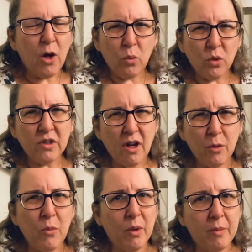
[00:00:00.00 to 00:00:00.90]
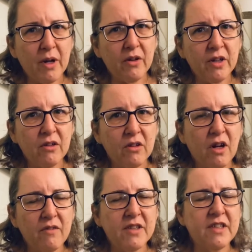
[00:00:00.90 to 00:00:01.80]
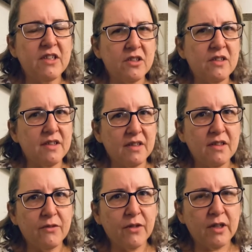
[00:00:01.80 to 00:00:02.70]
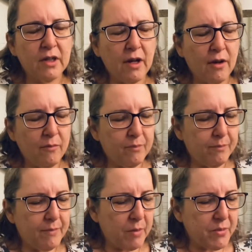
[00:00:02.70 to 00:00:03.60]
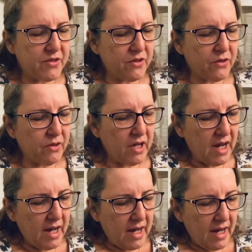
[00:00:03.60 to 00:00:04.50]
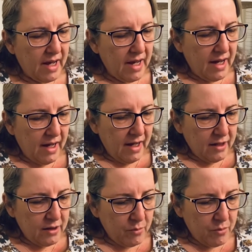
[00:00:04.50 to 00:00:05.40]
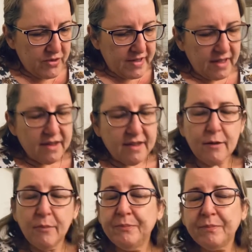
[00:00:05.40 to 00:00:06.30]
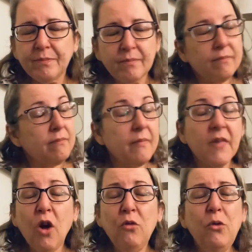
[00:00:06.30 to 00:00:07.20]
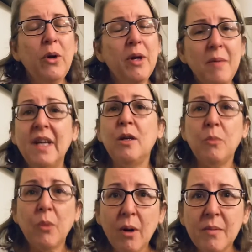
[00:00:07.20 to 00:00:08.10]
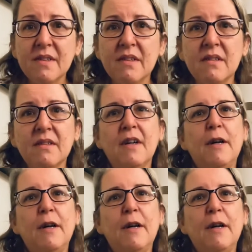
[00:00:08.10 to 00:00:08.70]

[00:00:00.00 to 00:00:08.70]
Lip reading: We'll talk more about critical conversations in a different episode. Number 6, avoid making promises.